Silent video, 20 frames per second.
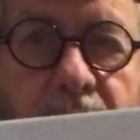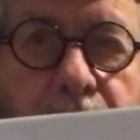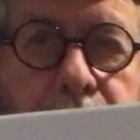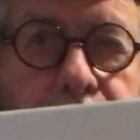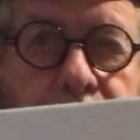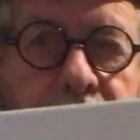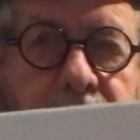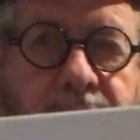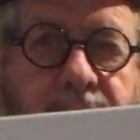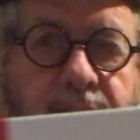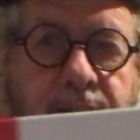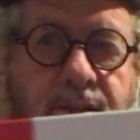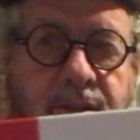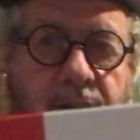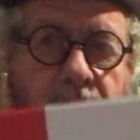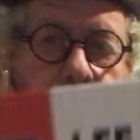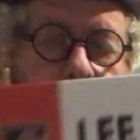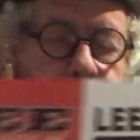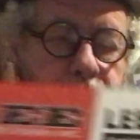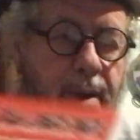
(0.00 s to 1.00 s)
I picked this
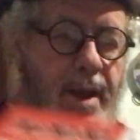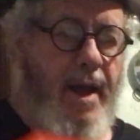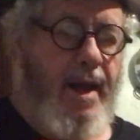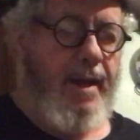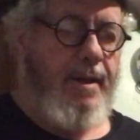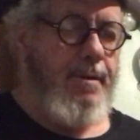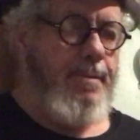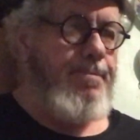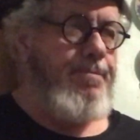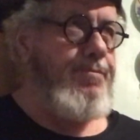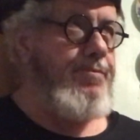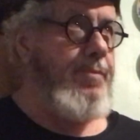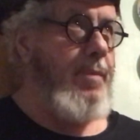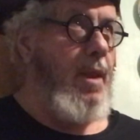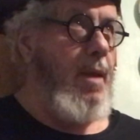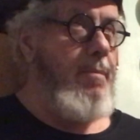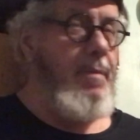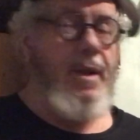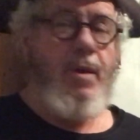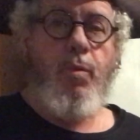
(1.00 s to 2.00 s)
up at
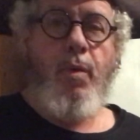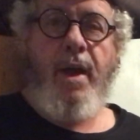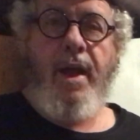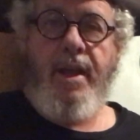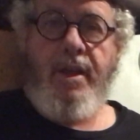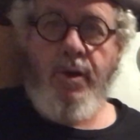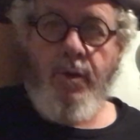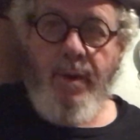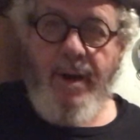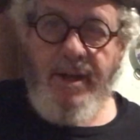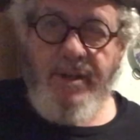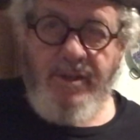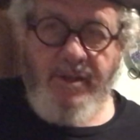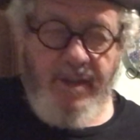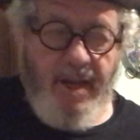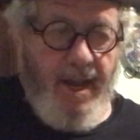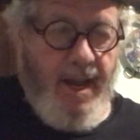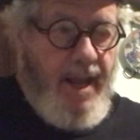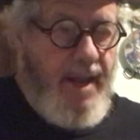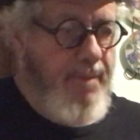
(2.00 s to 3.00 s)
Midway
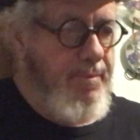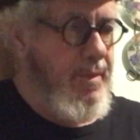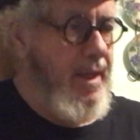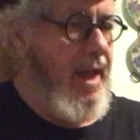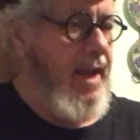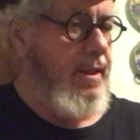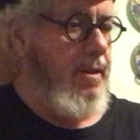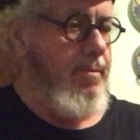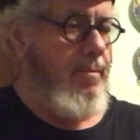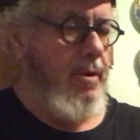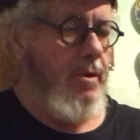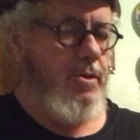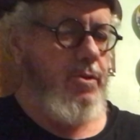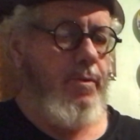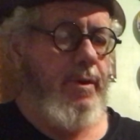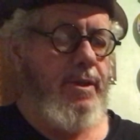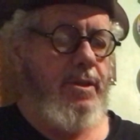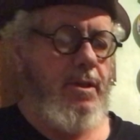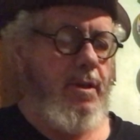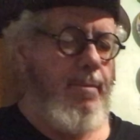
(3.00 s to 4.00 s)
USA. They had the most
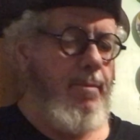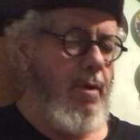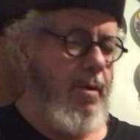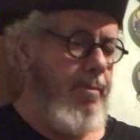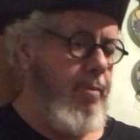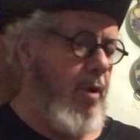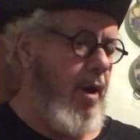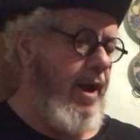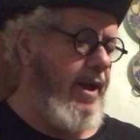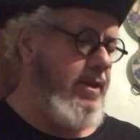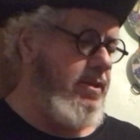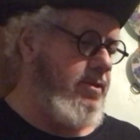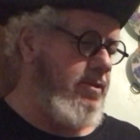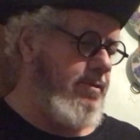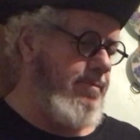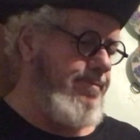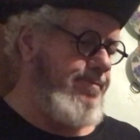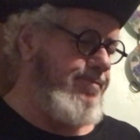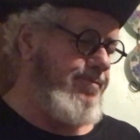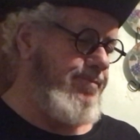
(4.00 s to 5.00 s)
reasonable price,
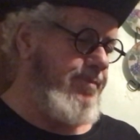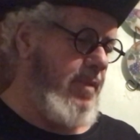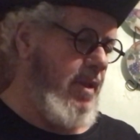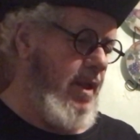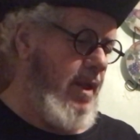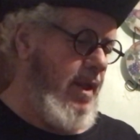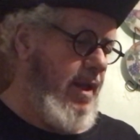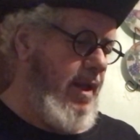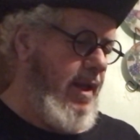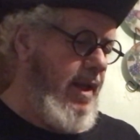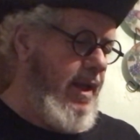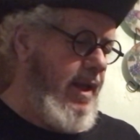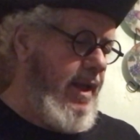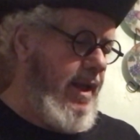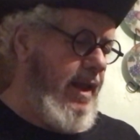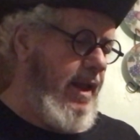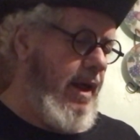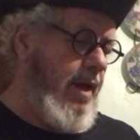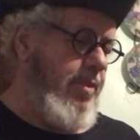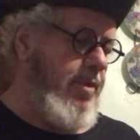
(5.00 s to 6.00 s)

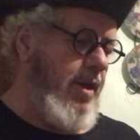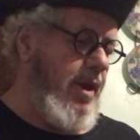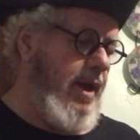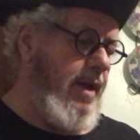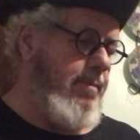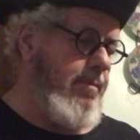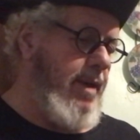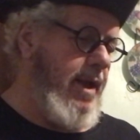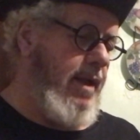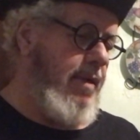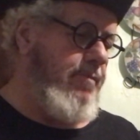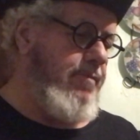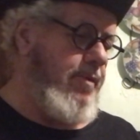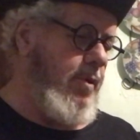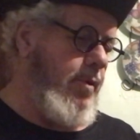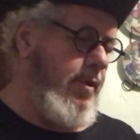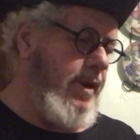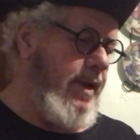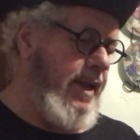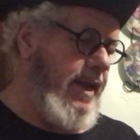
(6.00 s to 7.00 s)
and I thought I'd make a
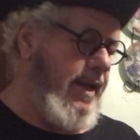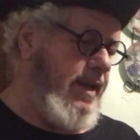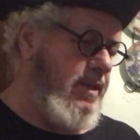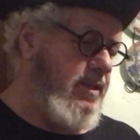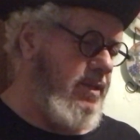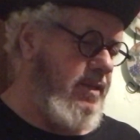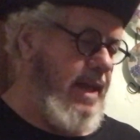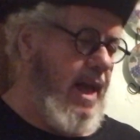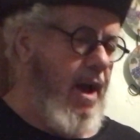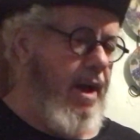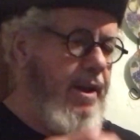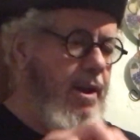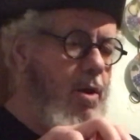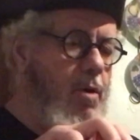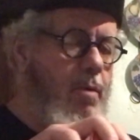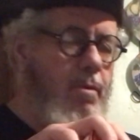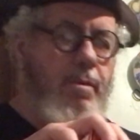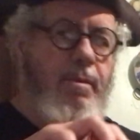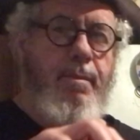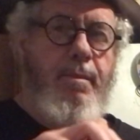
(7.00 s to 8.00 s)
few of these. Now I
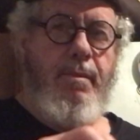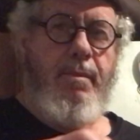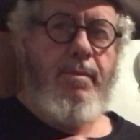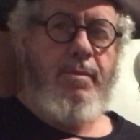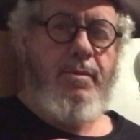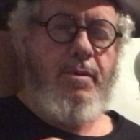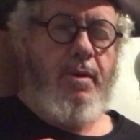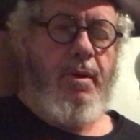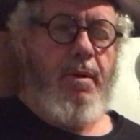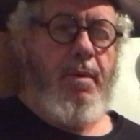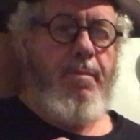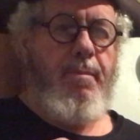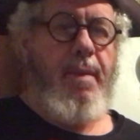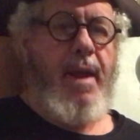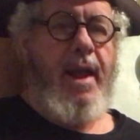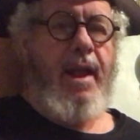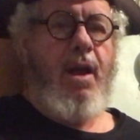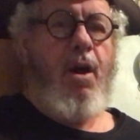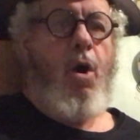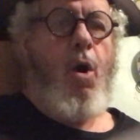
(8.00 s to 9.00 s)
don't
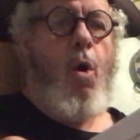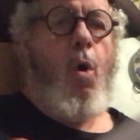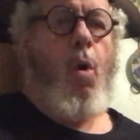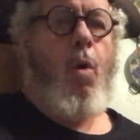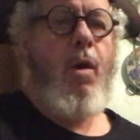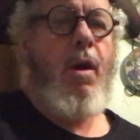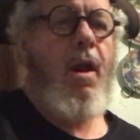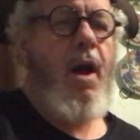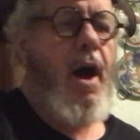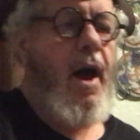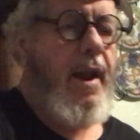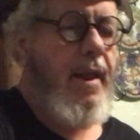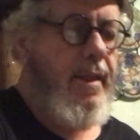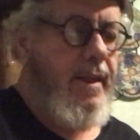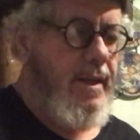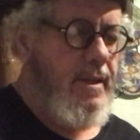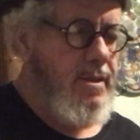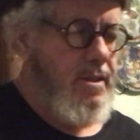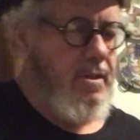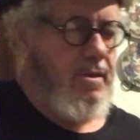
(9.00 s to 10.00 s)
make a whole lot of
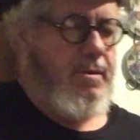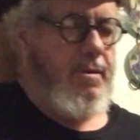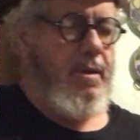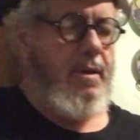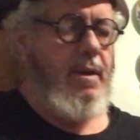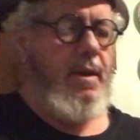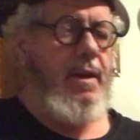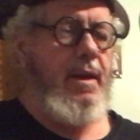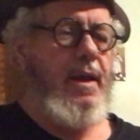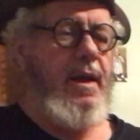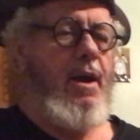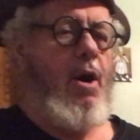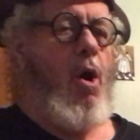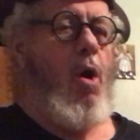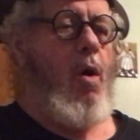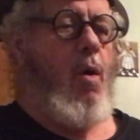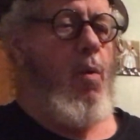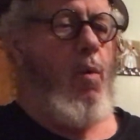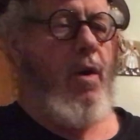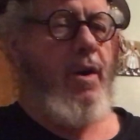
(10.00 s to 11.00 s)
this
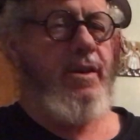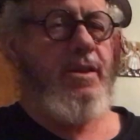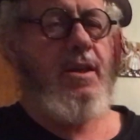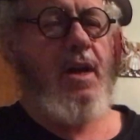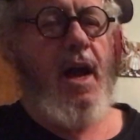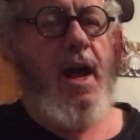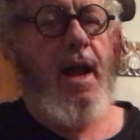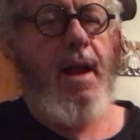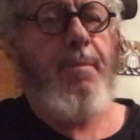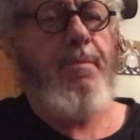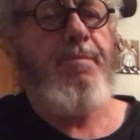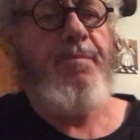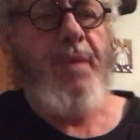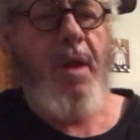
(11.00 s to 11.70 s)
all at one time.